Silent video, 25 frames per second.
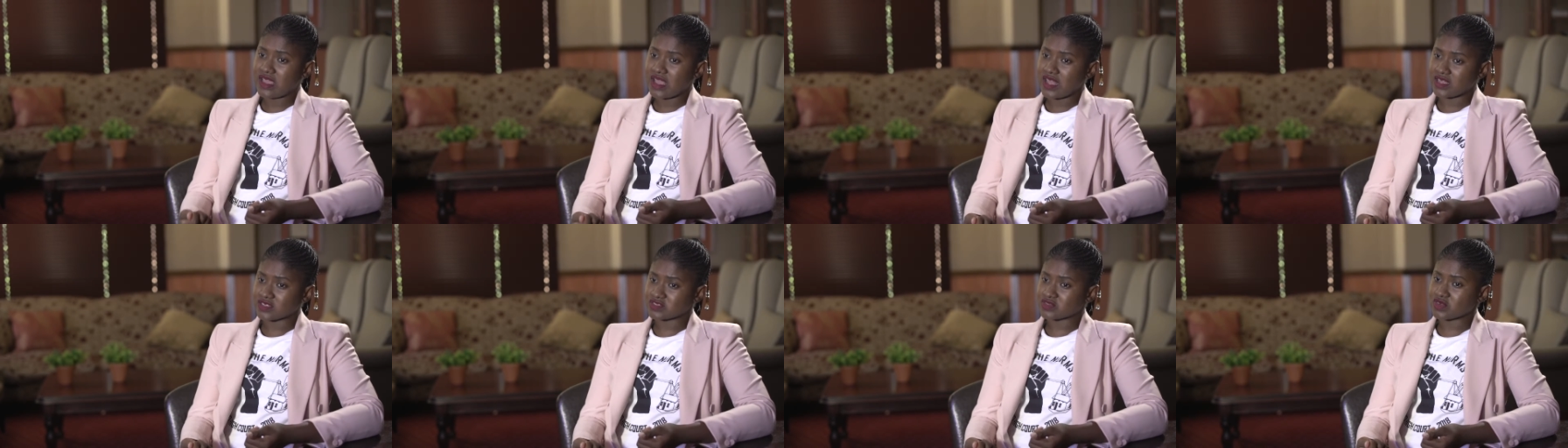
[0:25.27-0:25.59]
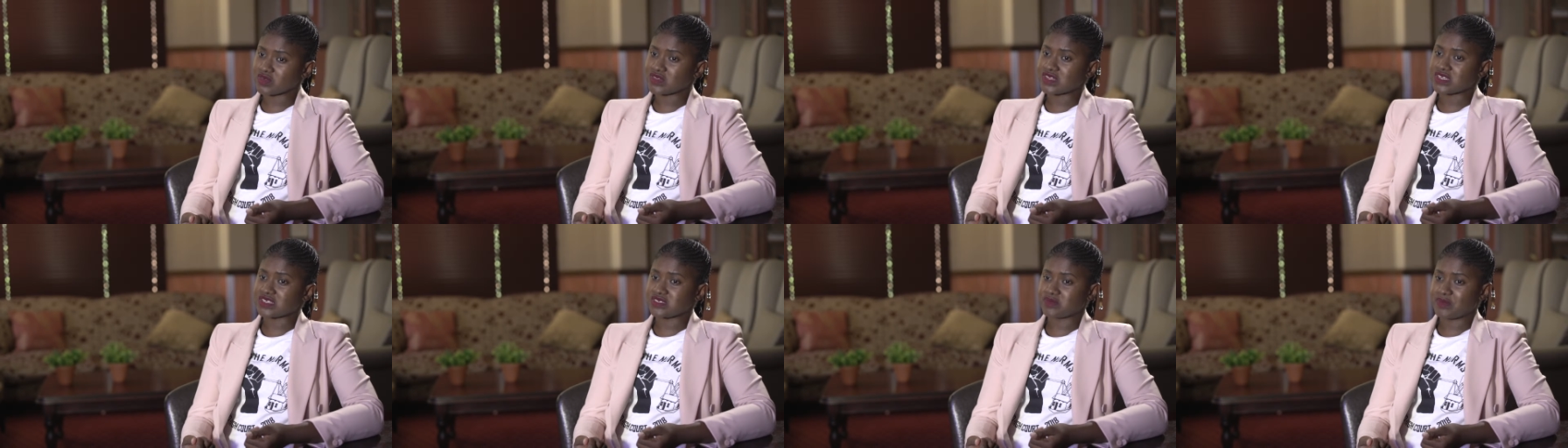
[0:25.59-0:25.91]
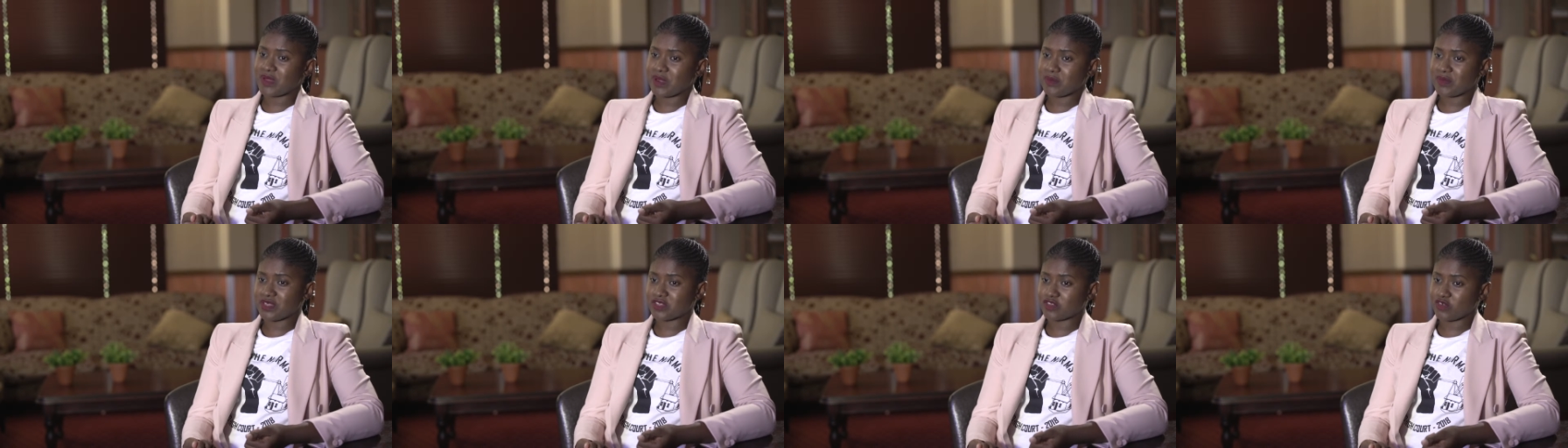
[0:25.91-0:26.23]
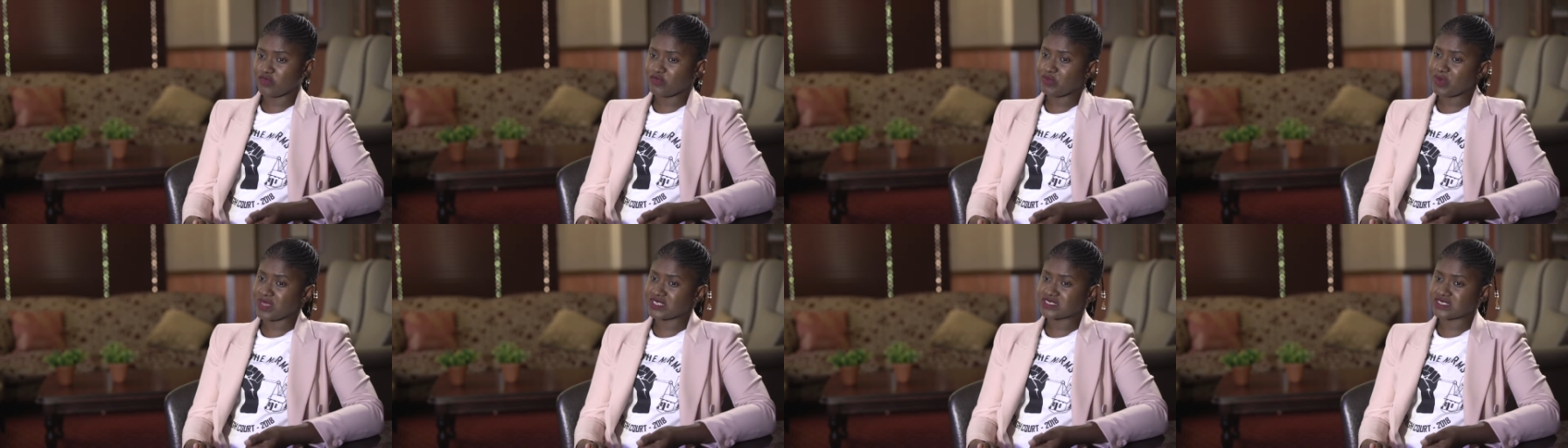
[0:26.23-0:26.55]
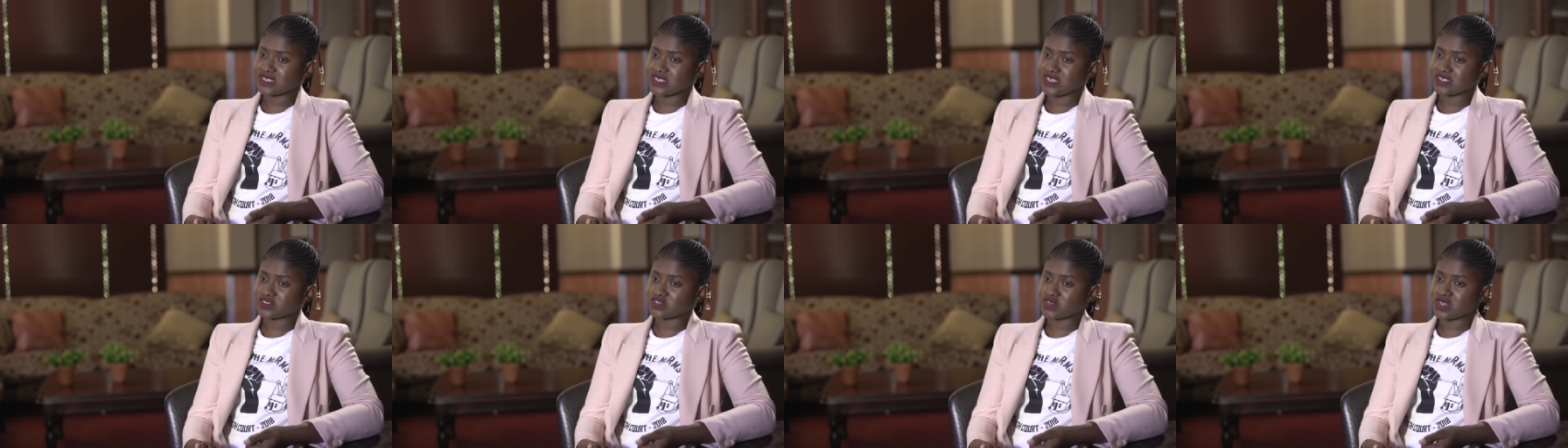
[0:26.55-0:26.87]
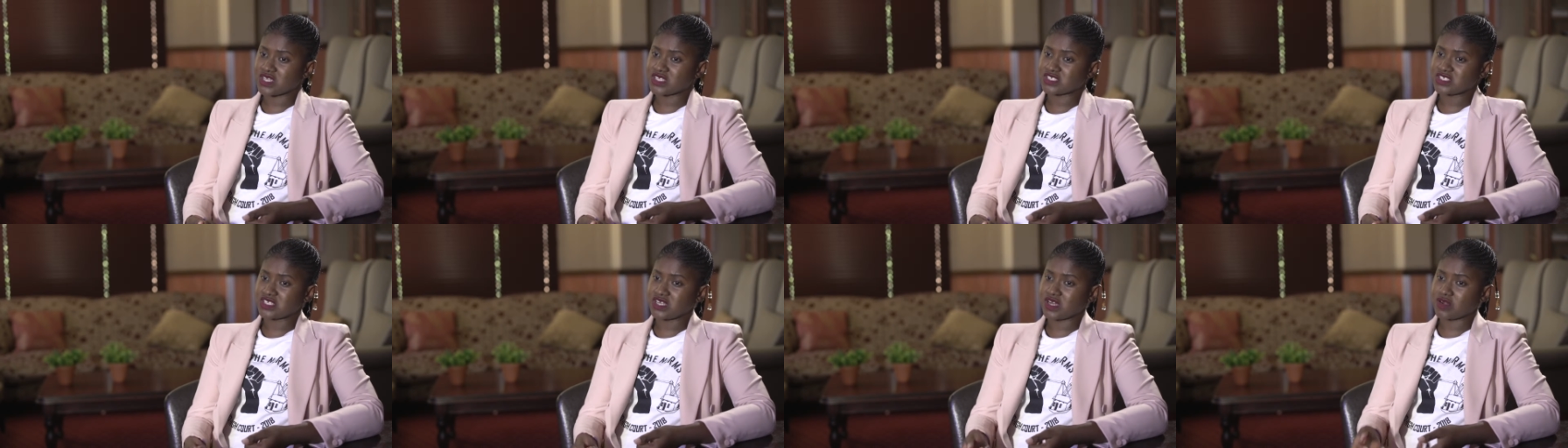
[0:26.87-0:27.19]
also the Department of Basic
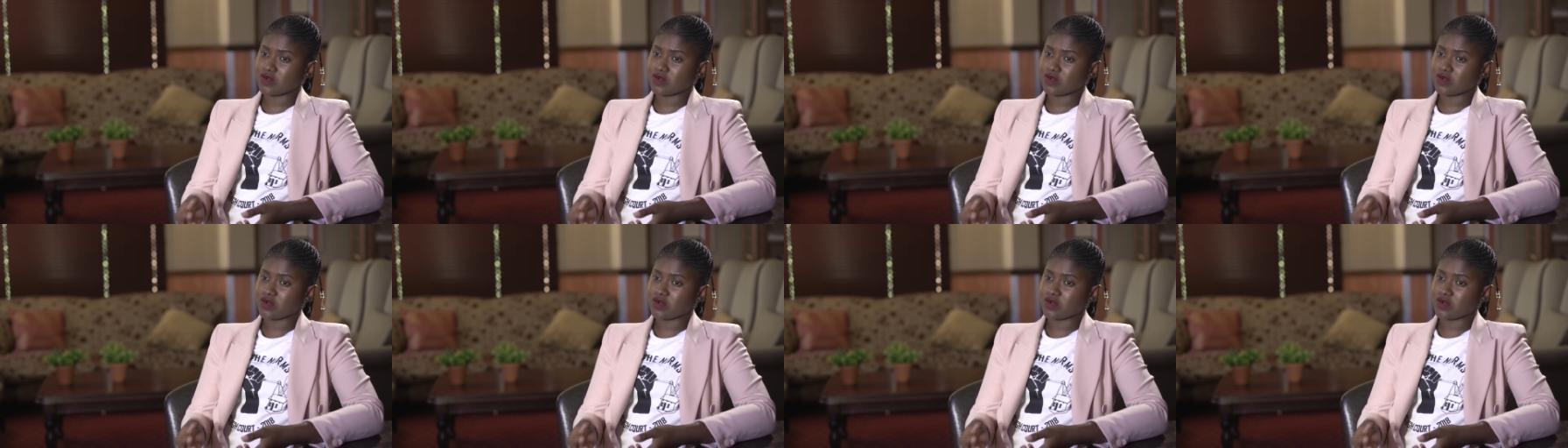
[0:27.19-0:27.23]
Education,